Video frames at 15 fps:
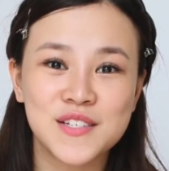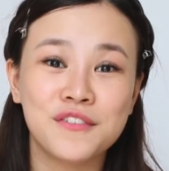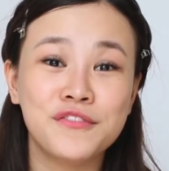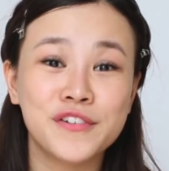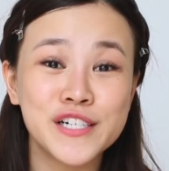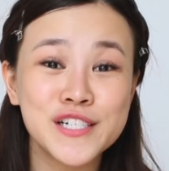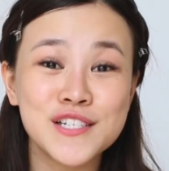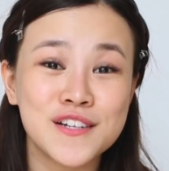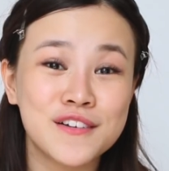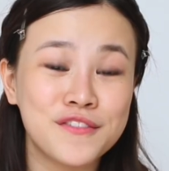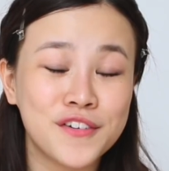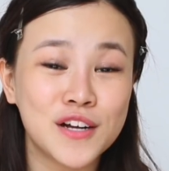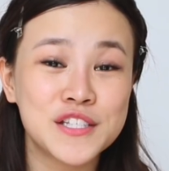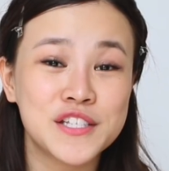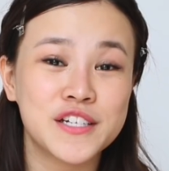so first
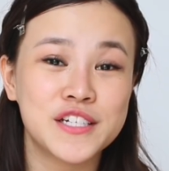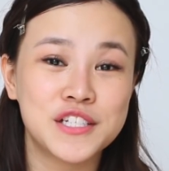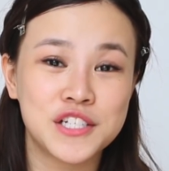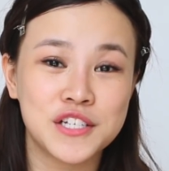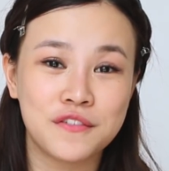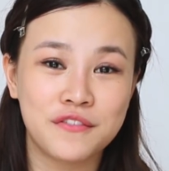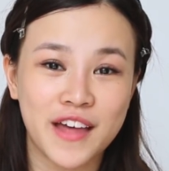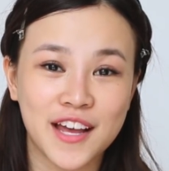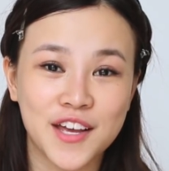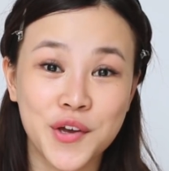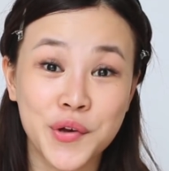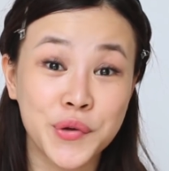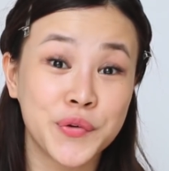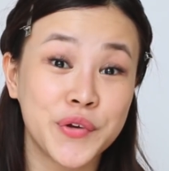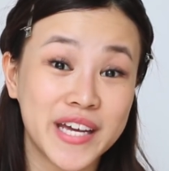of all, to achieve that
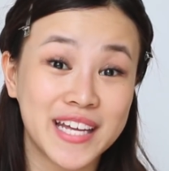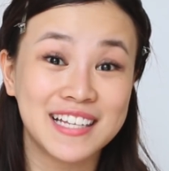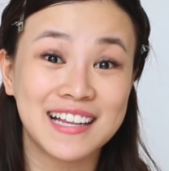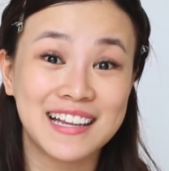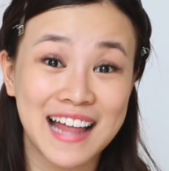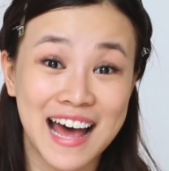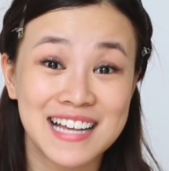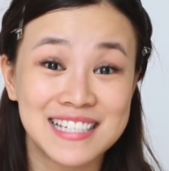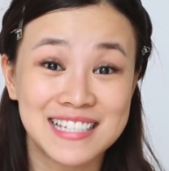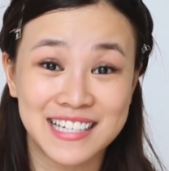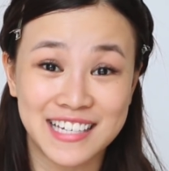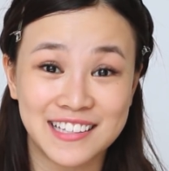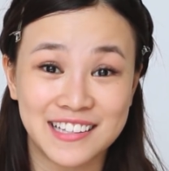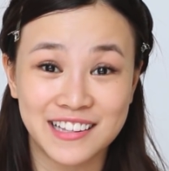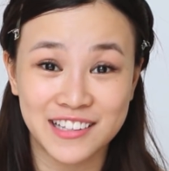Korean glass
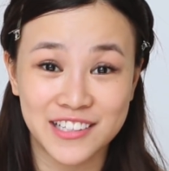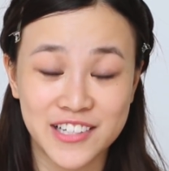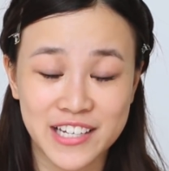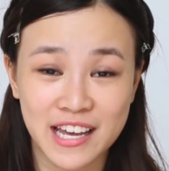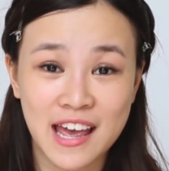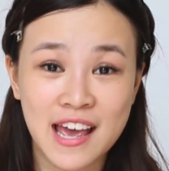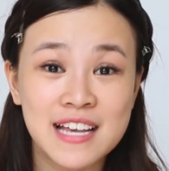skin look,